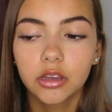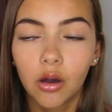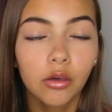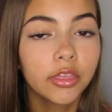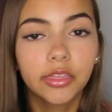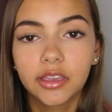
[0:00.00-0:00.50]

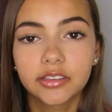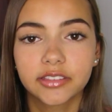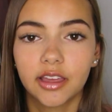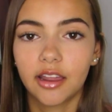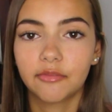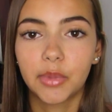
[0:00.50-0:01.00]
all the things
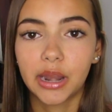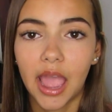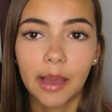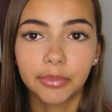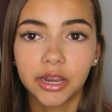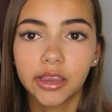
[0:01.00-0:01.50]
that have been
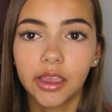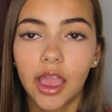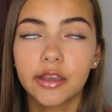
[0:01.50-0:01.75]
happening.